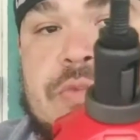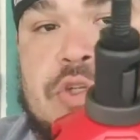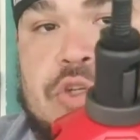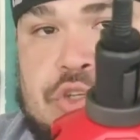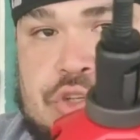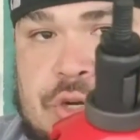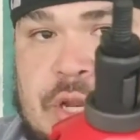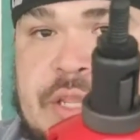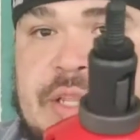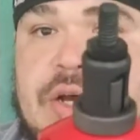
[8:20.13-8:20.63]
you
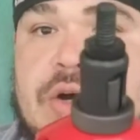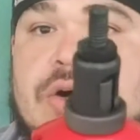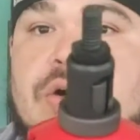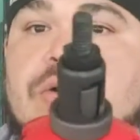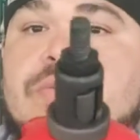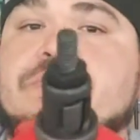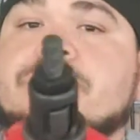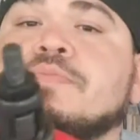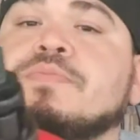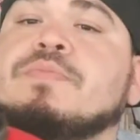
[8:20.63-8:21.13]
drill out the
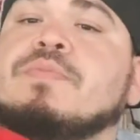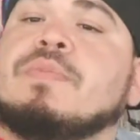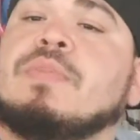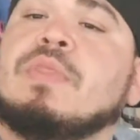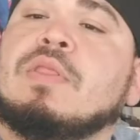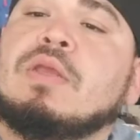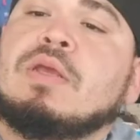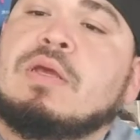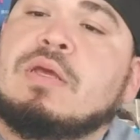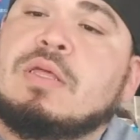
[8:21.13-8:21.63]
hole,
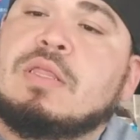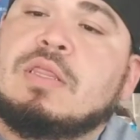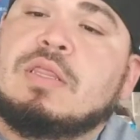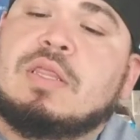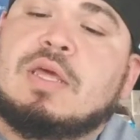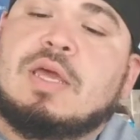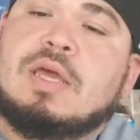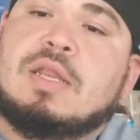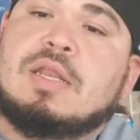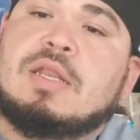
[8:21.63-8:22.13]

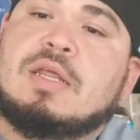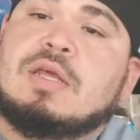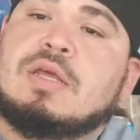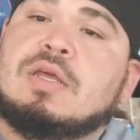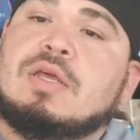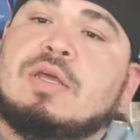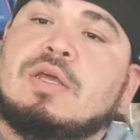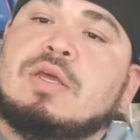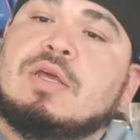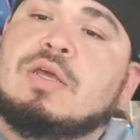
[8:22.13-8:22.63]
then
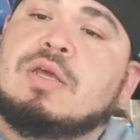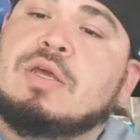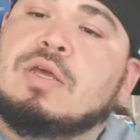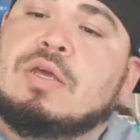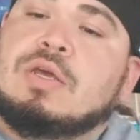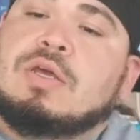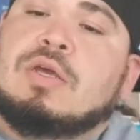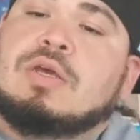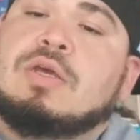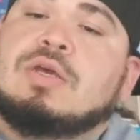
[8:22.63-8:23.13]

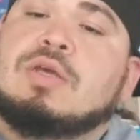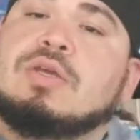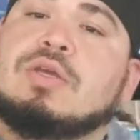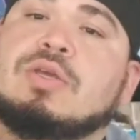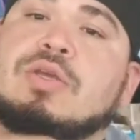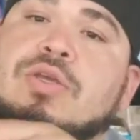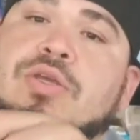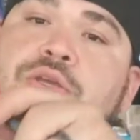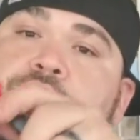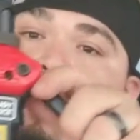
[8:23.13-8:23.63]

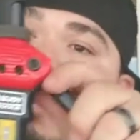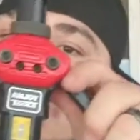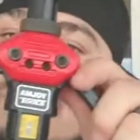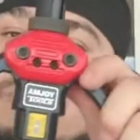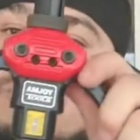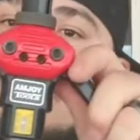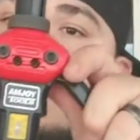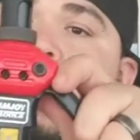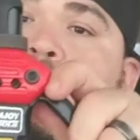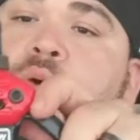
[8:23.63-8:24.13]

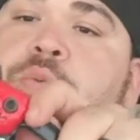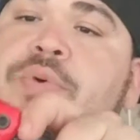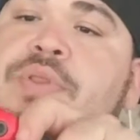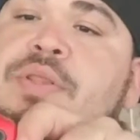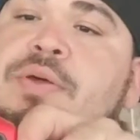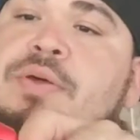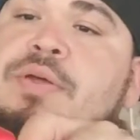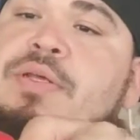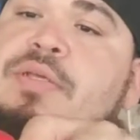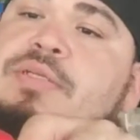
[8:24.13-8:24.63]
you open
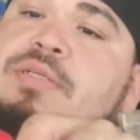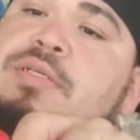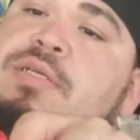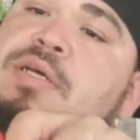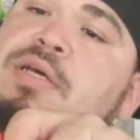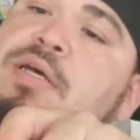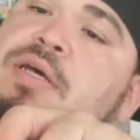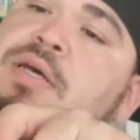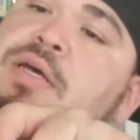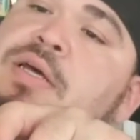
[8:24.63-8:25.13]
the
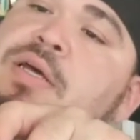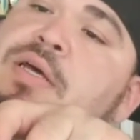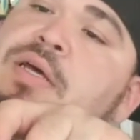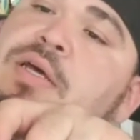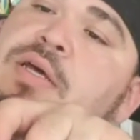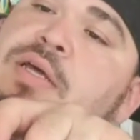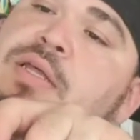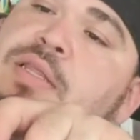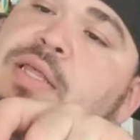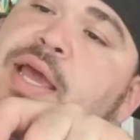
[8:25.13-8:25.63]

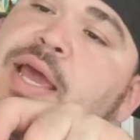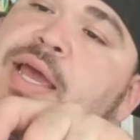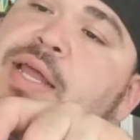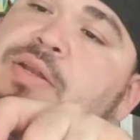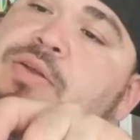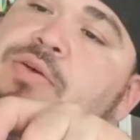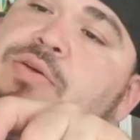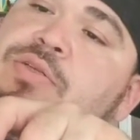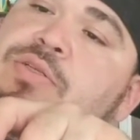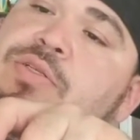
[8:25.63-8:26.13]

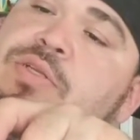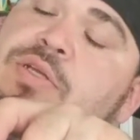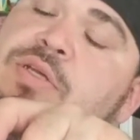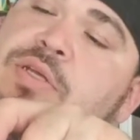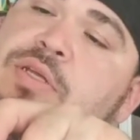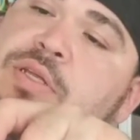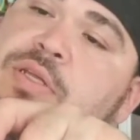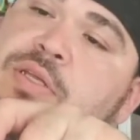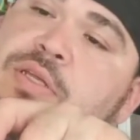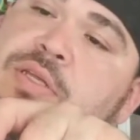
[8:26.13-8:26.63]
handles,
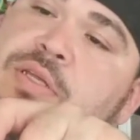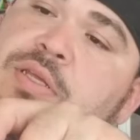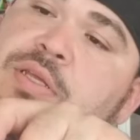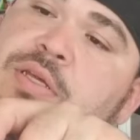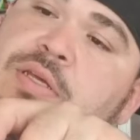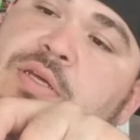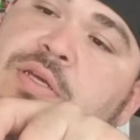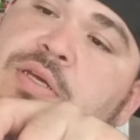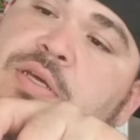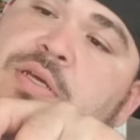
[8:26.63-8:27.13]

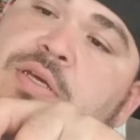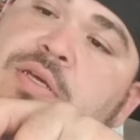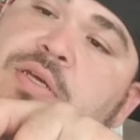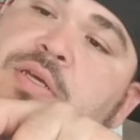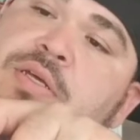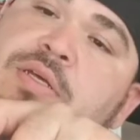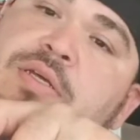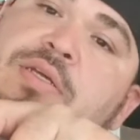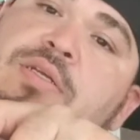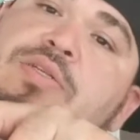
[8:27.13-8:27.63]

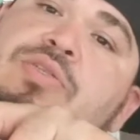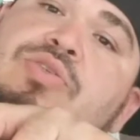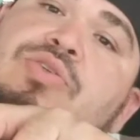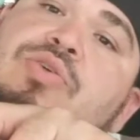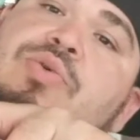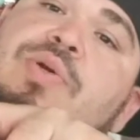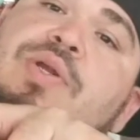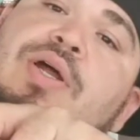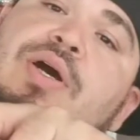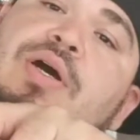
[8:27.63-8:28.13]

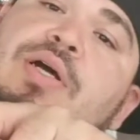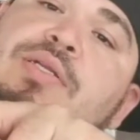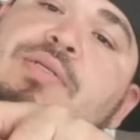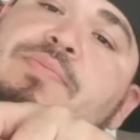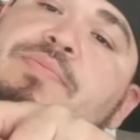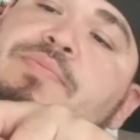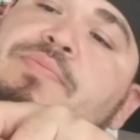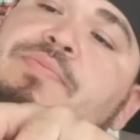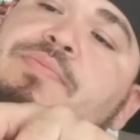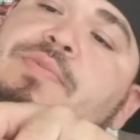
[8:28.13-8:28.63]
screw it on
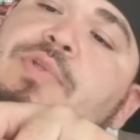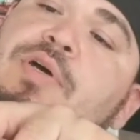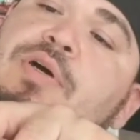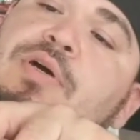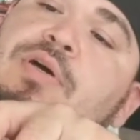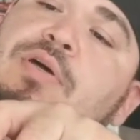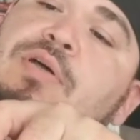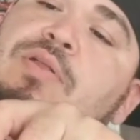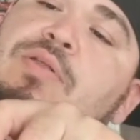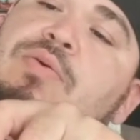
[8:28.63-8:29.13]

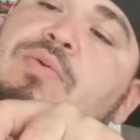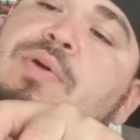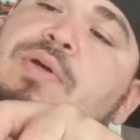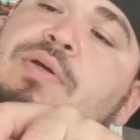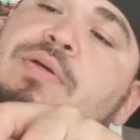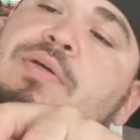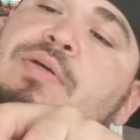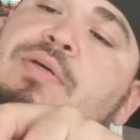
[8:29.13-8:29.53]
all the way.